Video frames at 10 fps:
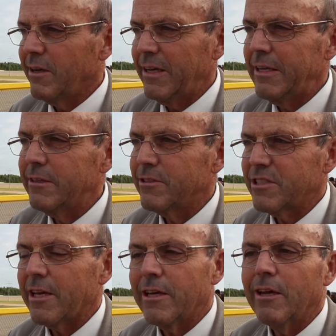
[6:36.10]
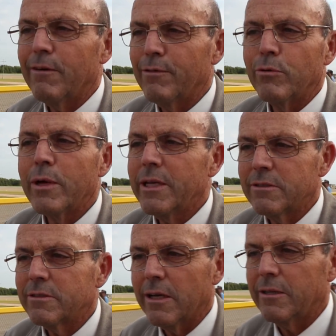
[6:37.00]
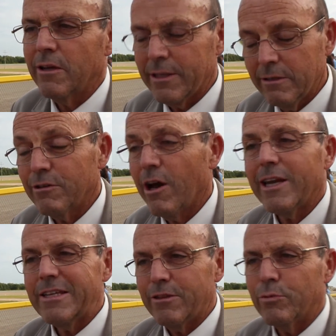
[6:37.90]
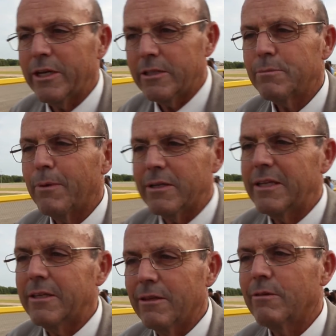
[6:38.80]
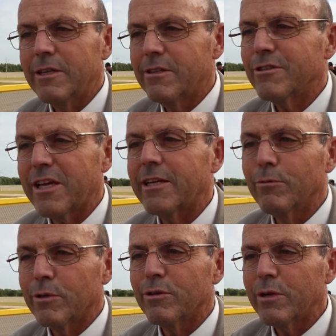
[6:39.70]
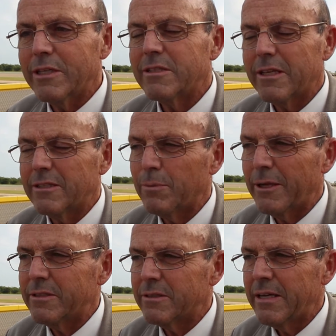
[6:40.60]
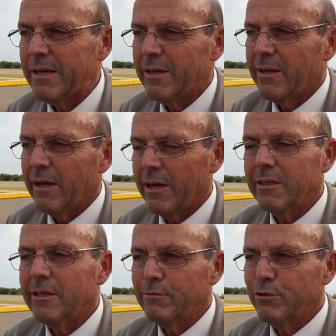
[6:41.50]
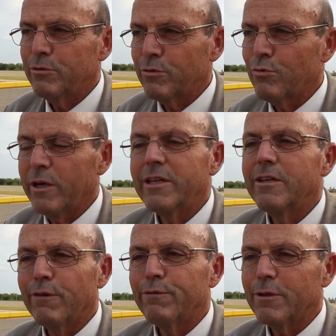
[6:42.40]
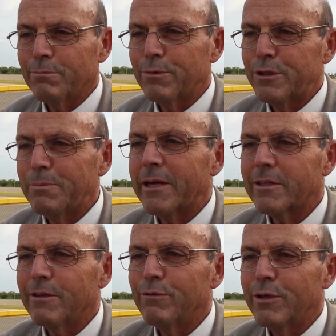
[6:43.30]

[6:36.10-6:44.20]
in the setting of a race, not in the race, but in the setting where the race takes place. And it gives you quite a different perspective